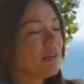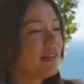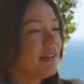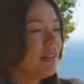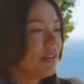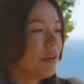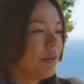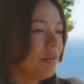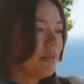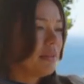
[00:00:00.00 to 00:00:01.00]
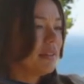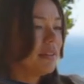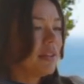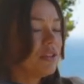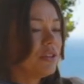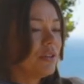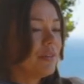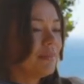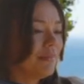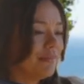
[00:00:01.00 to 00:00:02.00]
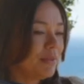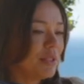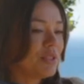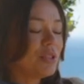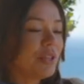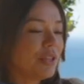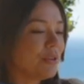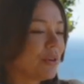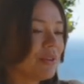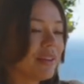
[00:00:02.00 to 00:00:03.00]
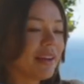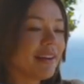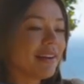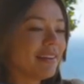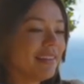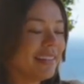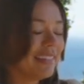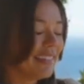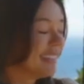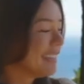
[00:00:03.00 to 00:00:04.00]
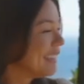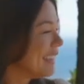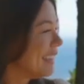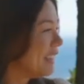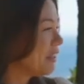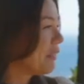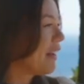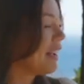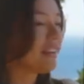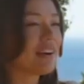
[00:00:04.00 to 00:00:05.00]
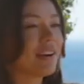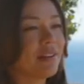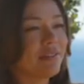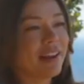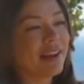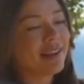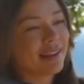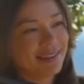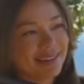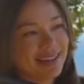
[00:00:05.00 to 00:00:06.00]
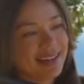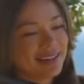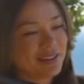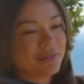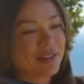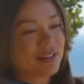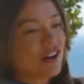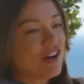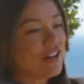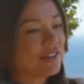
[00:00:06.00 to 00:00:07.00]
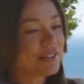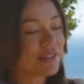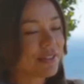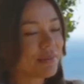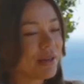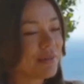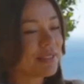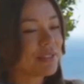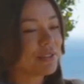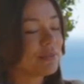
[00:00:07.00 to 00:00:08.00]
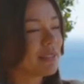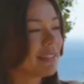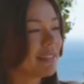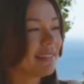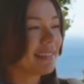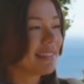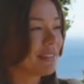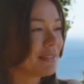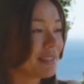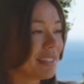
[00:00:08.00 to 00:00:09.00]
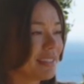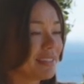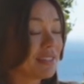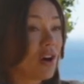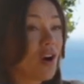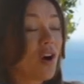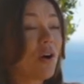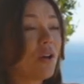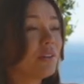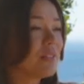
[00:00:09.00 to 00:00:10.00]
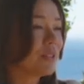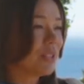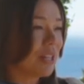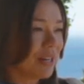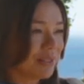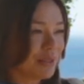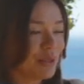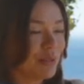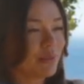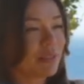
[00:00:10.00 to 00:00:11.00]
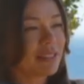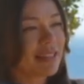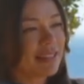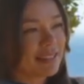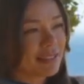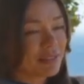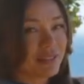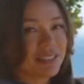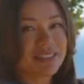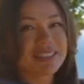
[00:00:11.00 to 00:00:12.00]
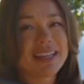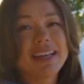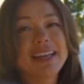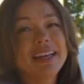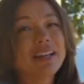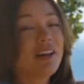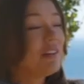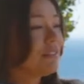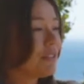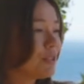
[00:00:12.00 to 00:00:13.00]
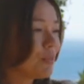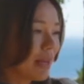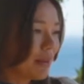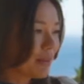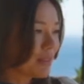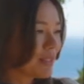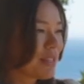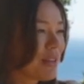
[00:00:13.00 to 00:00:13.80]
you know, then once you go there, you find RFK and you find all those other mamas who have been silenced over the years and all of those doctors who have been silenced over the years and all of those papers